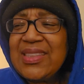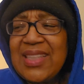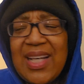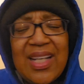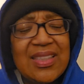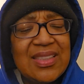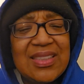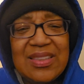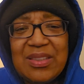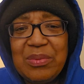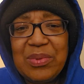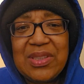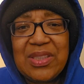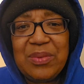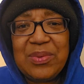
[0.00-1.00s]
And I understood
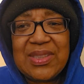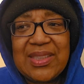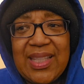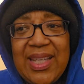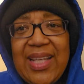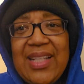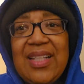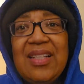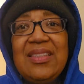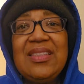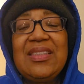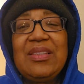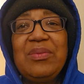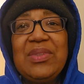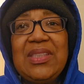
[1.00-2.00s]
what she was saying. I
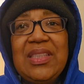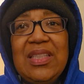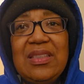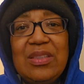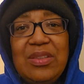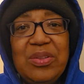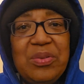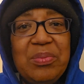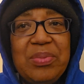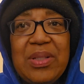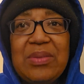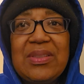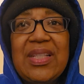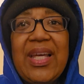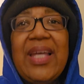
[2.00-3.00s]
understood what she needed to do. But I
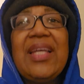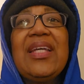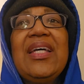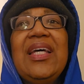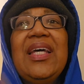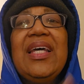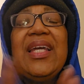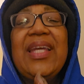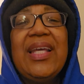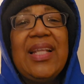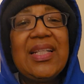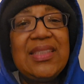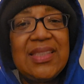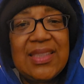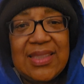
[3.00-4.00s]
was like, "Can
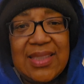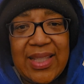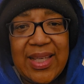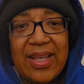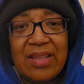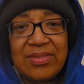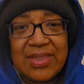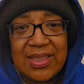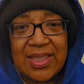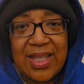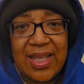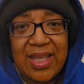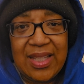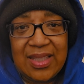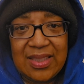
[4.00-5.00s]
I just have
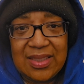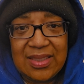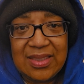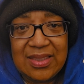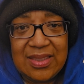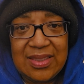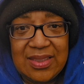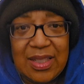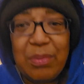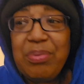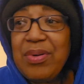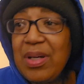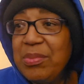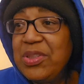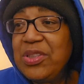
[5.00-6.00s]
tonight? I
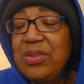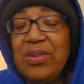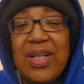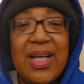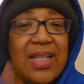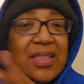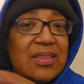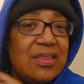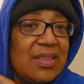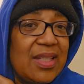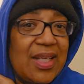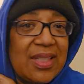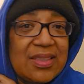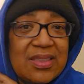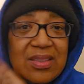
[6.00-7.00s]
promise you, I
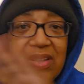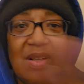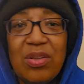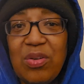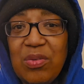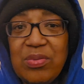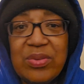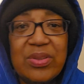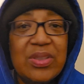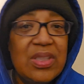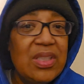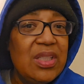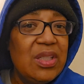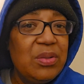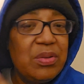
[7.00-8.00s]
start over
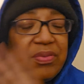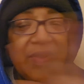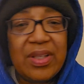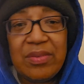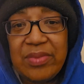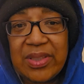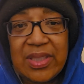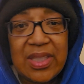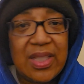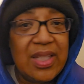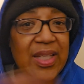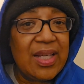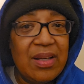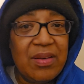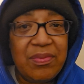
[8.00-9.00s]
with
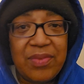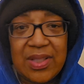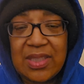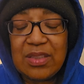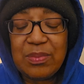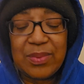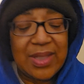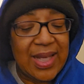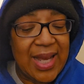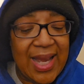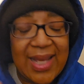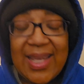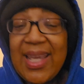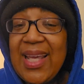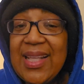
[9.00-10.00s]
everything. finish, but I
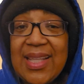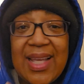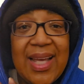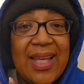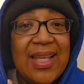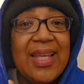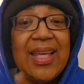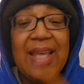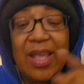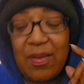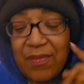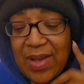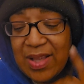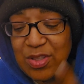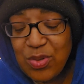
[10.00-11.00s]
cannot.
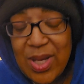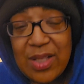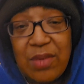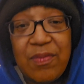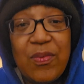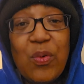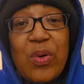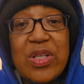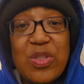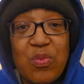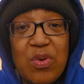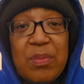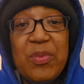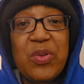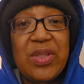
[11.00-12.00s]
If I try to force
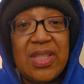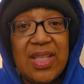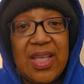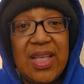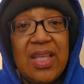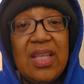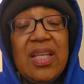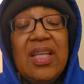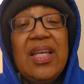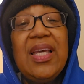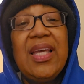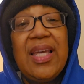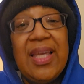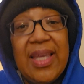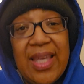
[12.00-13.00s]
one more thing
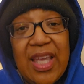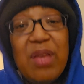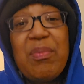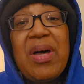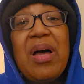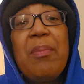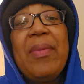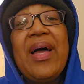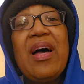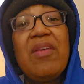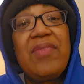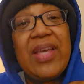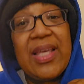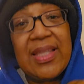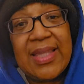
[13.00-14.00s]
in my mouth
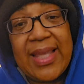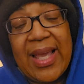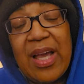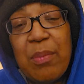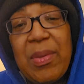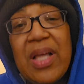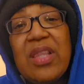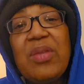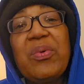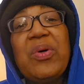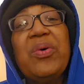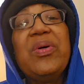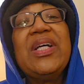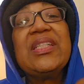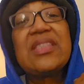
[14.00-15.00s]
and down my
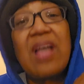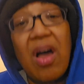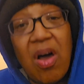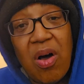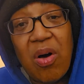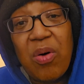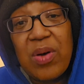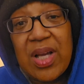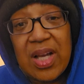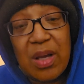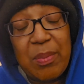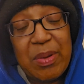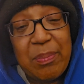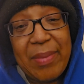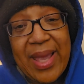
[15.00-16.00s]
throat, it's all
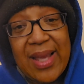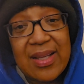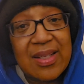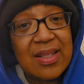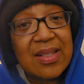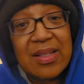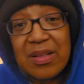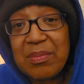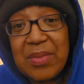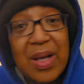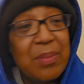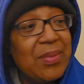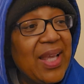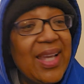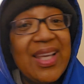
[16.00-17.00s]
coming back up."
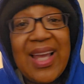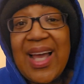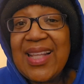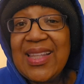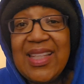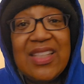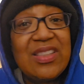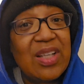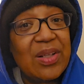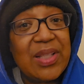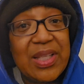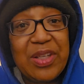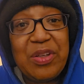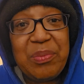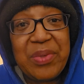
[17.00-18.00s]
I'm like, "I need y'all to
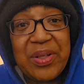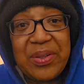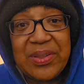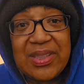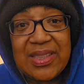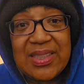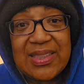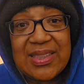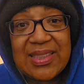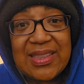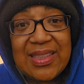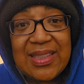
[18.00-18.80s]
hear me on this."